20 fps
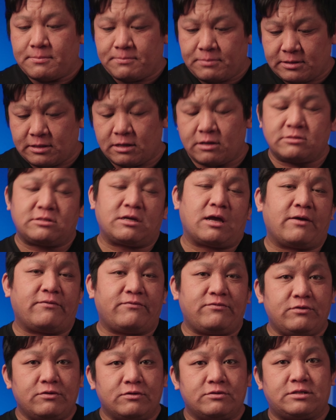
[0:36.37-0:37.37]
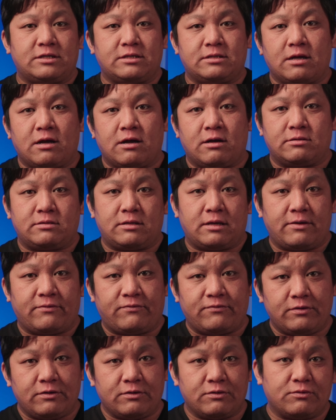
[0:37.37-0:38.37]
But also I've used it on a
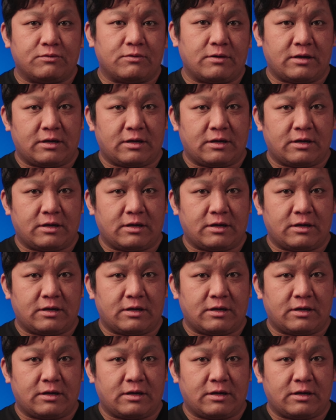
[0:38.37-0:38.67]
few